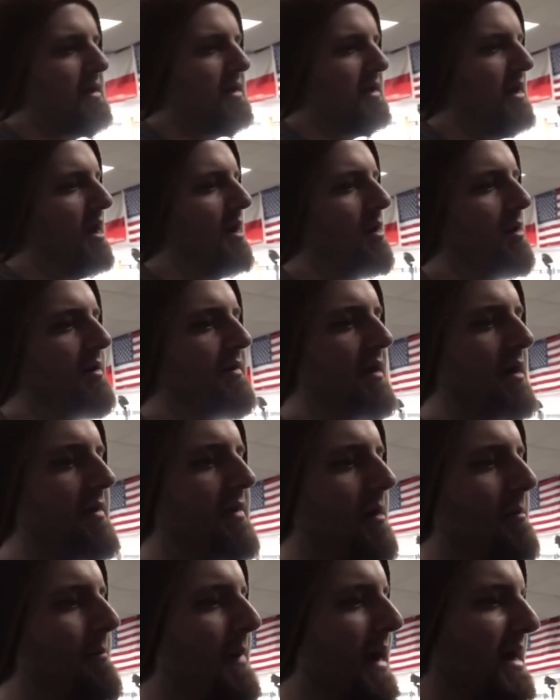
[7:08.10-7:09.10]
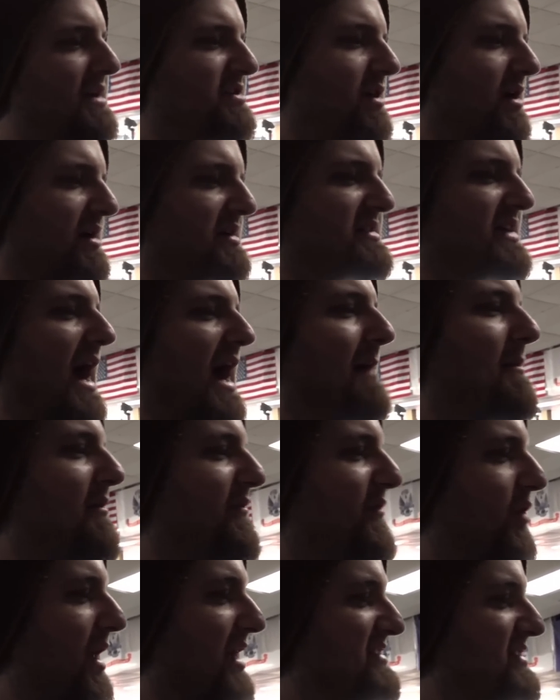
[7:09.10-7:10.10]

you know the, the major excitement for like